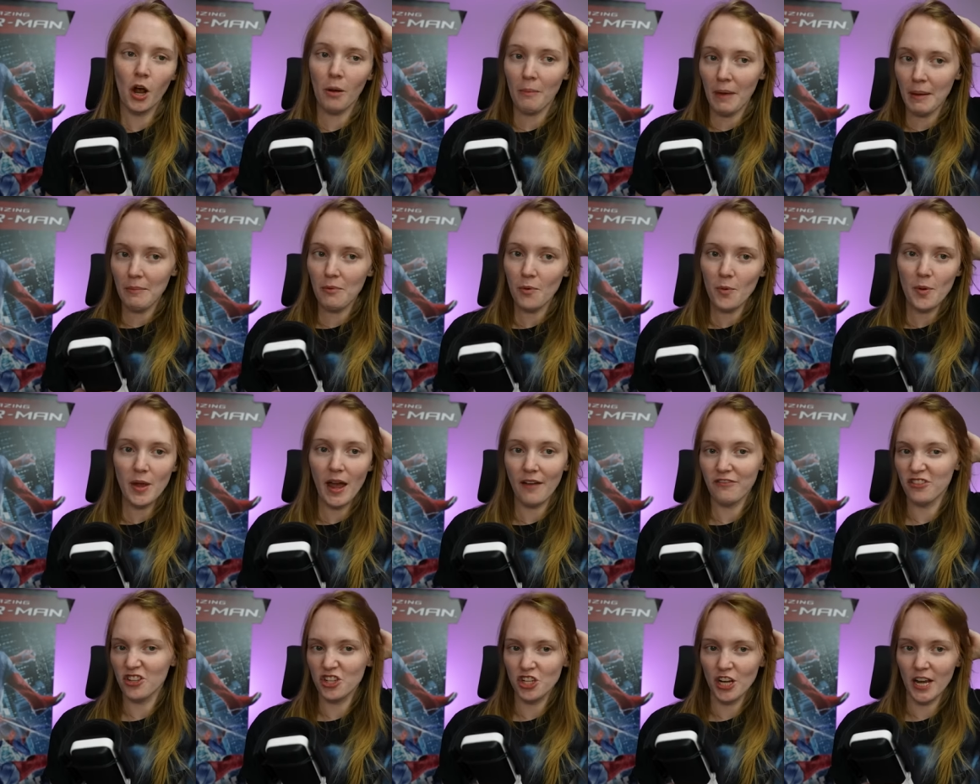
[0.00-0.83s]
know, maybe we
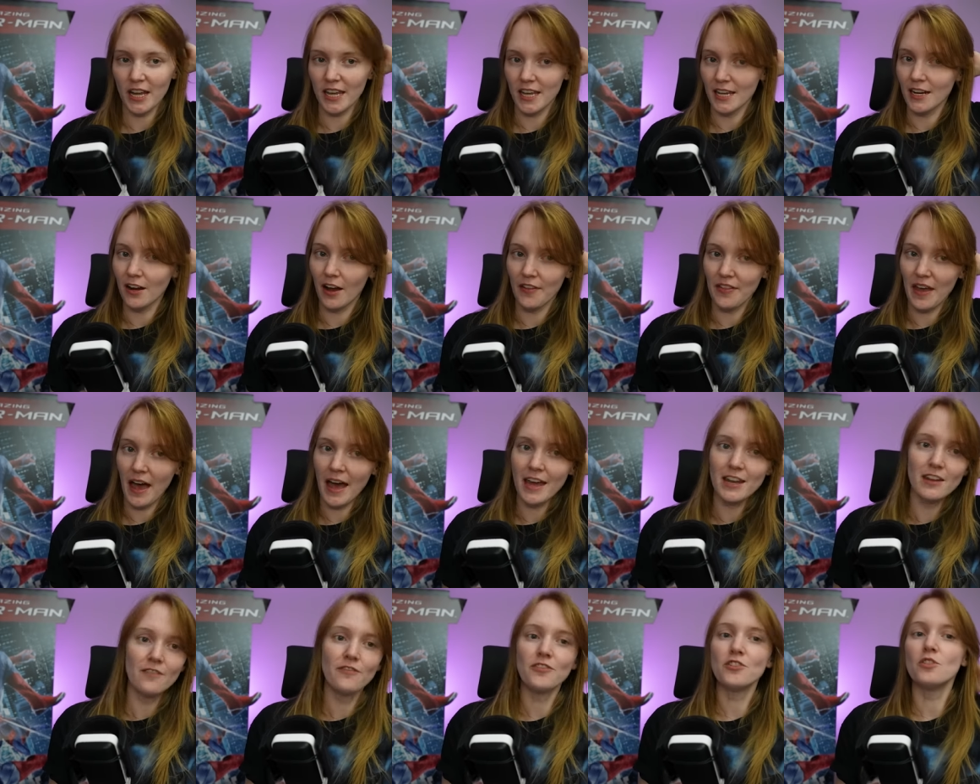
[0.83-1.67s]
have to check in on
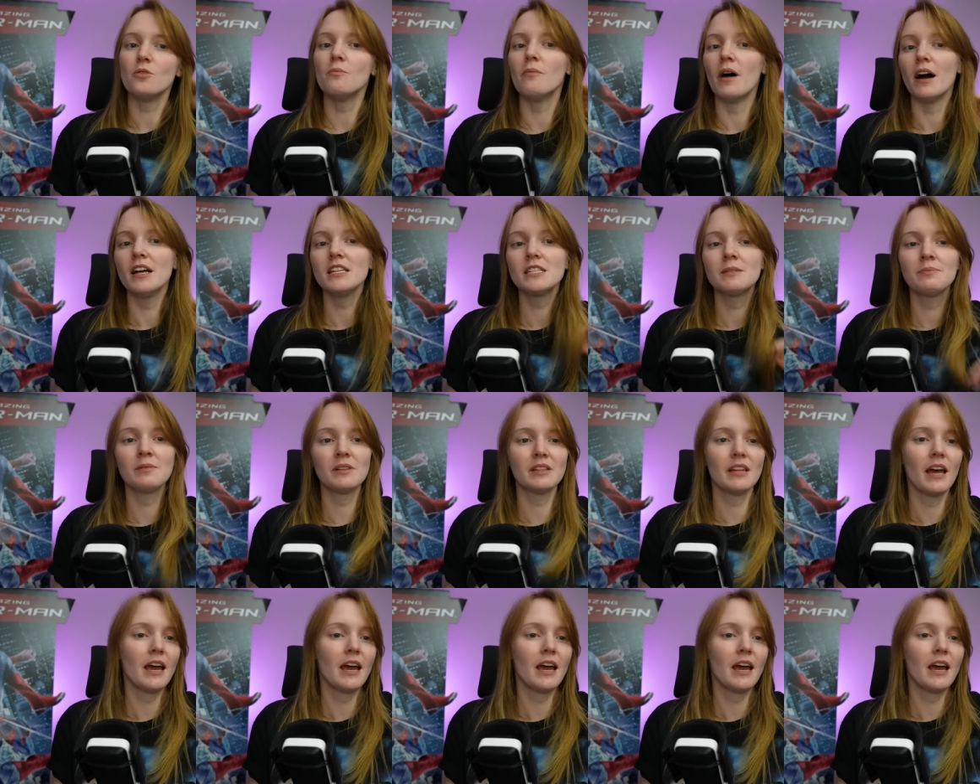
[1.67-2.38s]
that in a few months, but